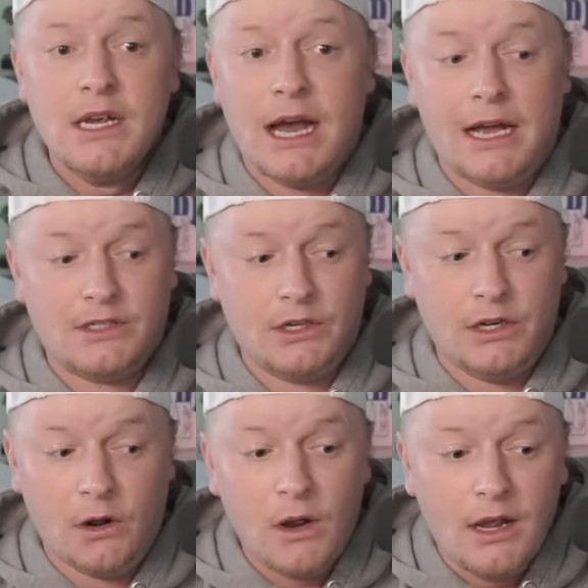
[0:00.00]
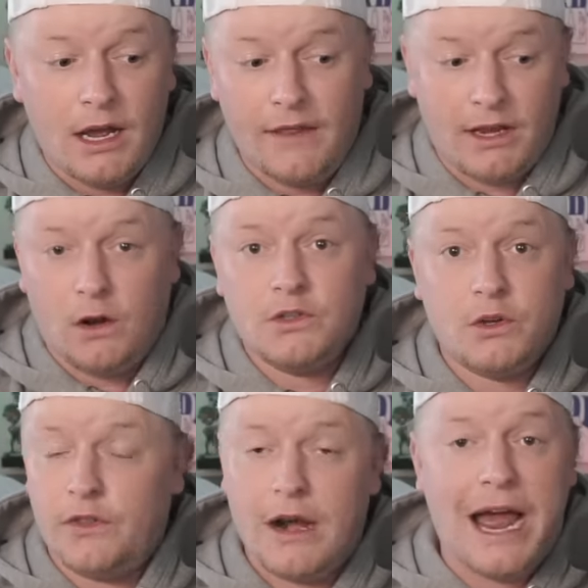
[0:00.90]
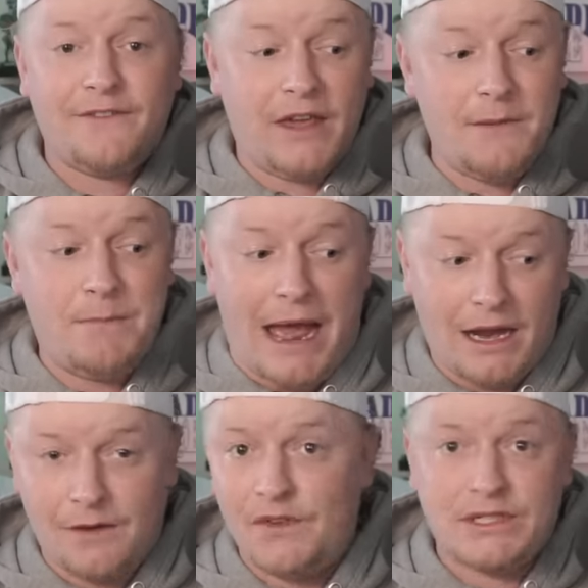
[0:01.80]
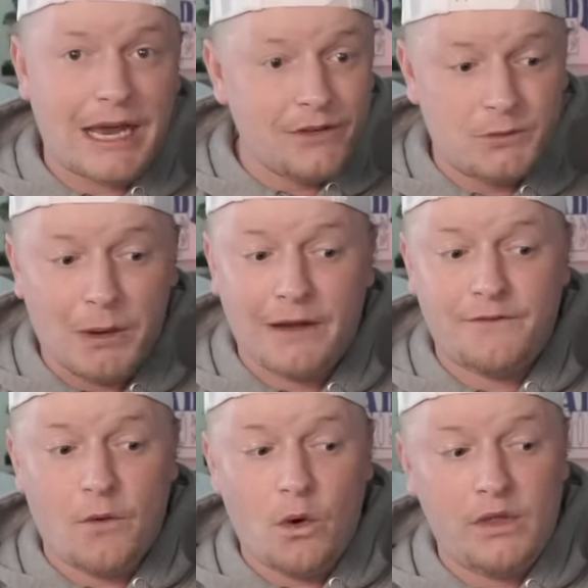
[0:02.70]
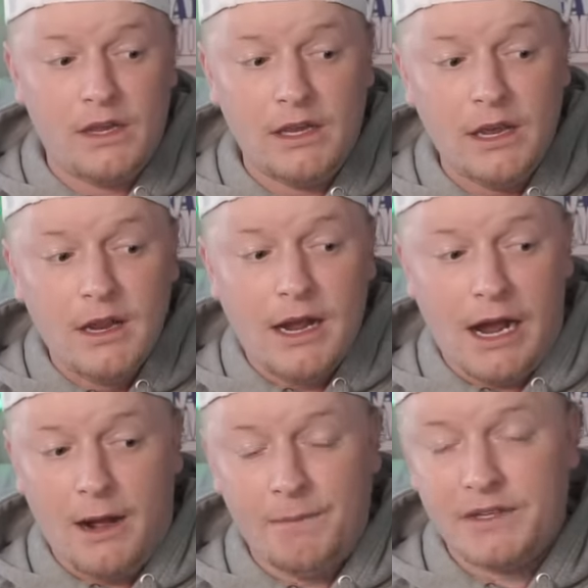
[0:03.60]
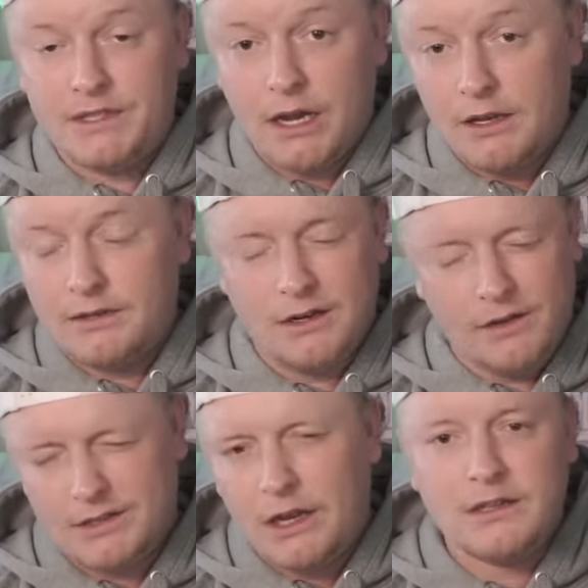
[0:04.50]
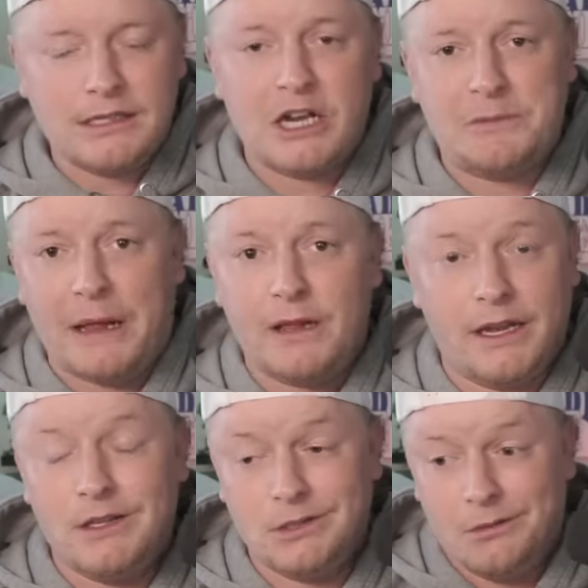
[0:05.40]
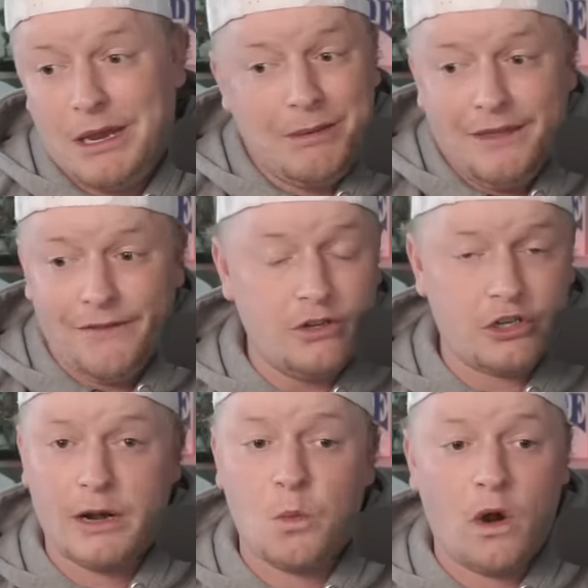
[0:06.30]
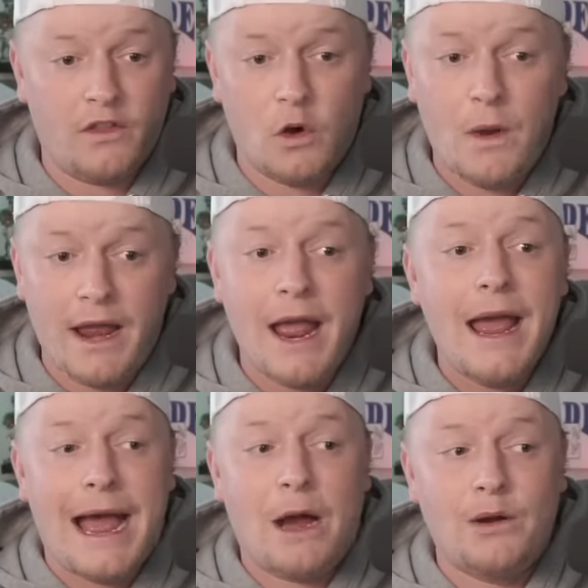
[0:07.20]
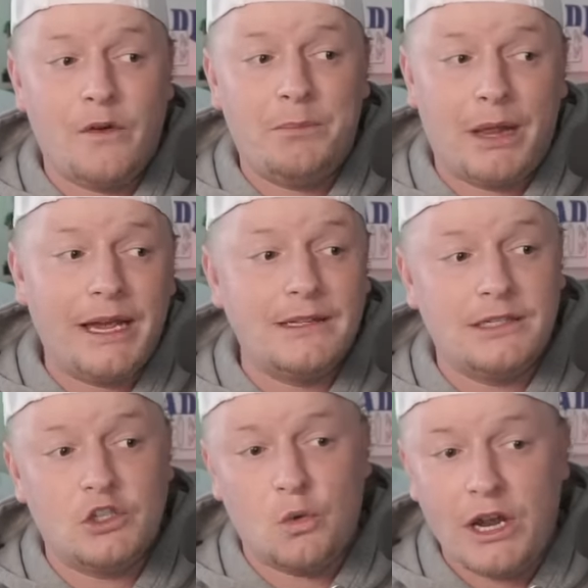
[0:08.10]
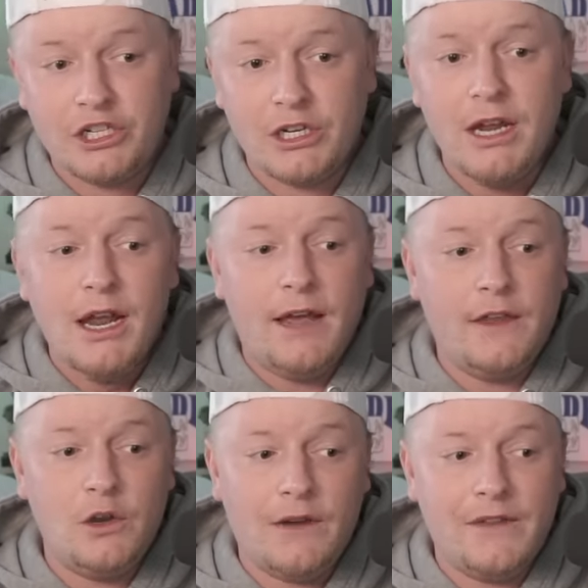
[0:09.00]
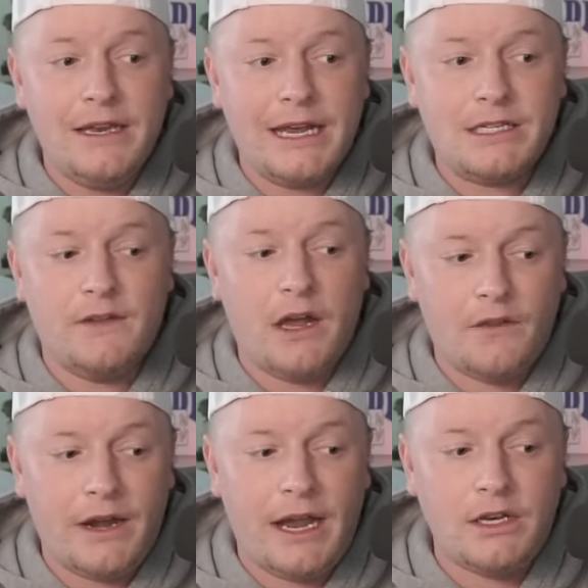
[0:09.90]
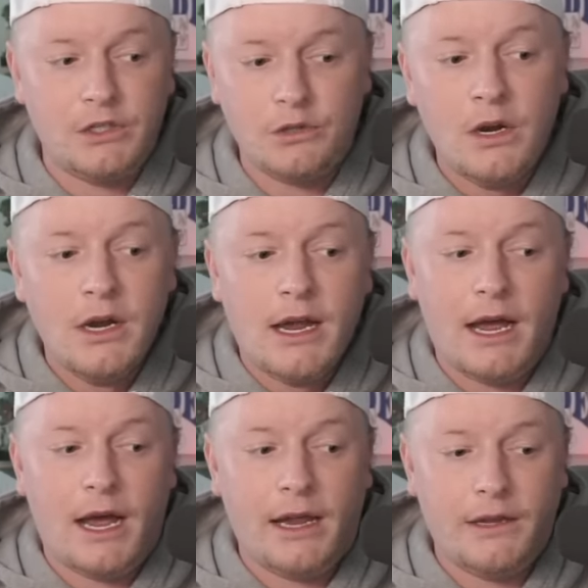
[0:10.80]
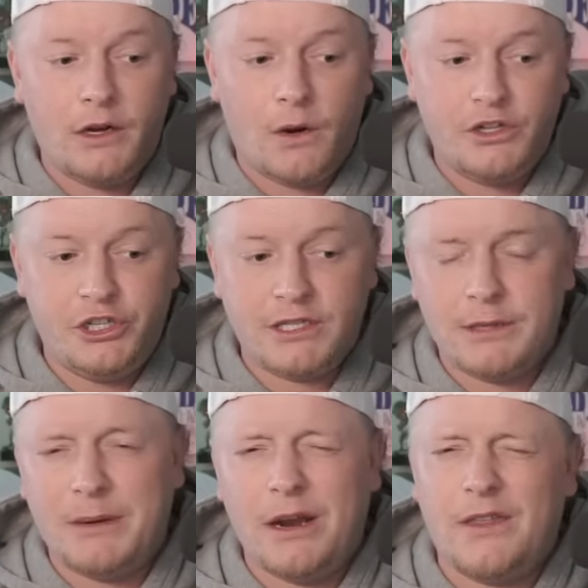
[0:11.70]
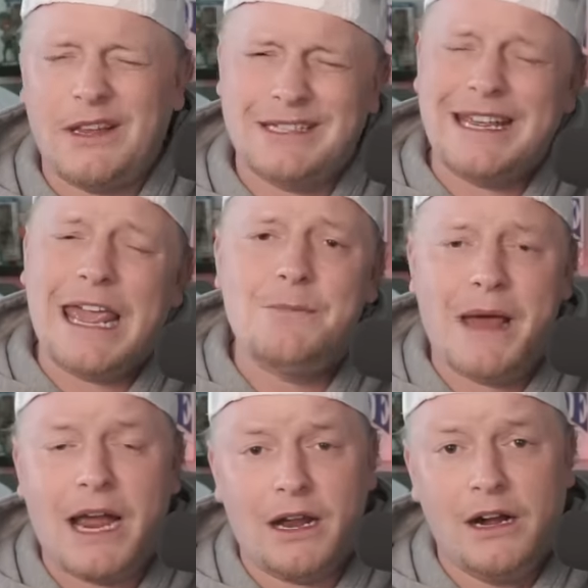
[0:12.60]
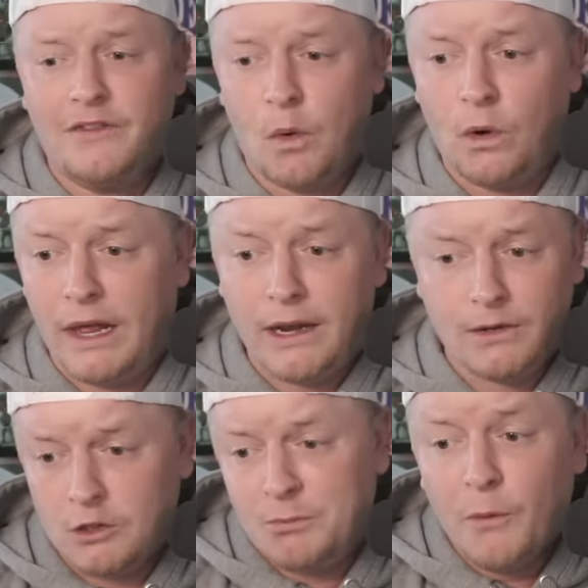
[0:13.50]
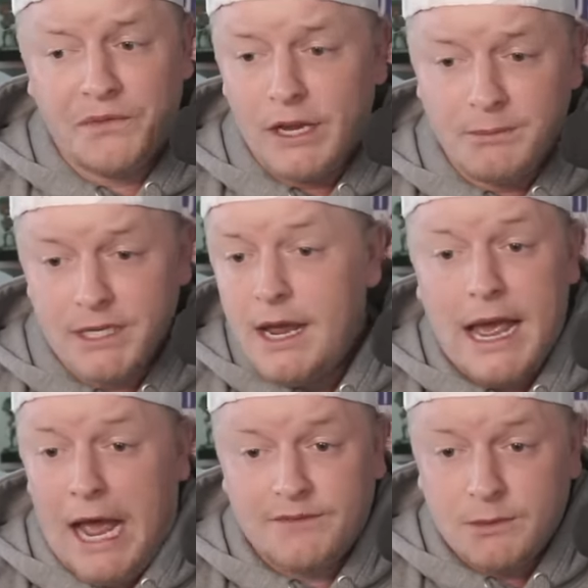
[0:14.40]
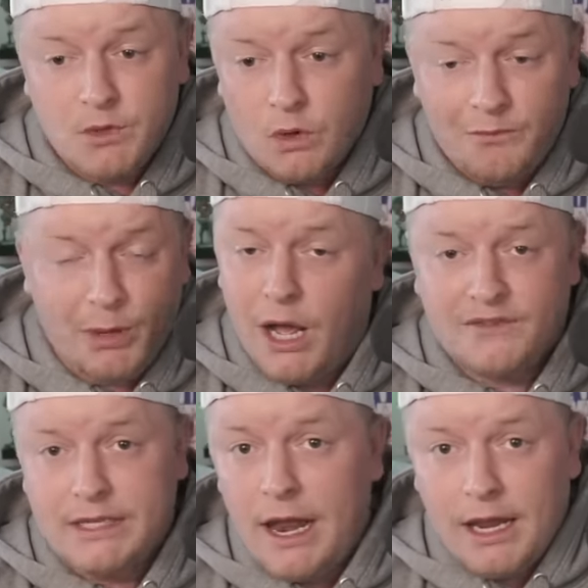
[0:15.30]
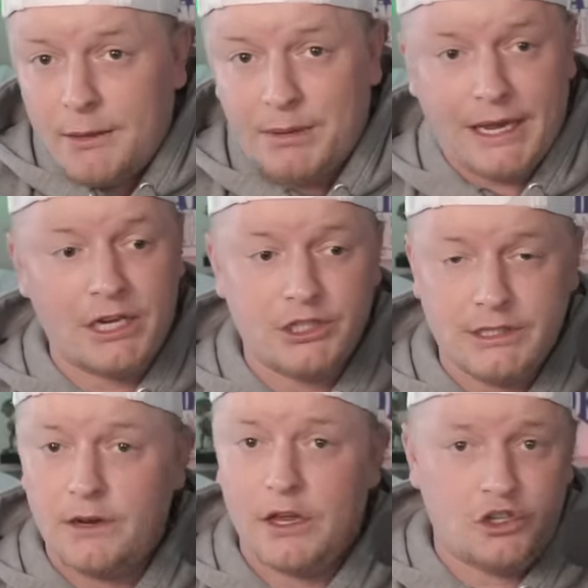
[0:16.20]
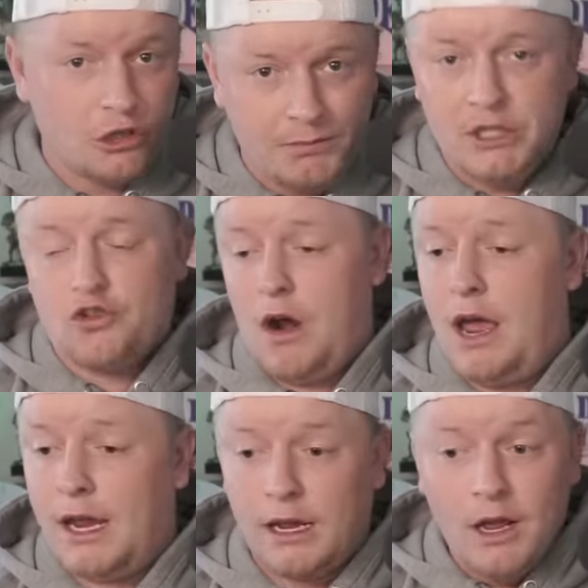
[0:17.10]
Uh, so you know uh, they could also they're half game back of the seven spot for the um, the Sun or the Sun slash Pelicans. So maybe they're trying to work their way out of a play in situation. And then you have have the Knicks on the other hand, who uh, you know are just about I think it's a game back of Orlando. So both teams have some sort of playoff standing implications here. They should be trying,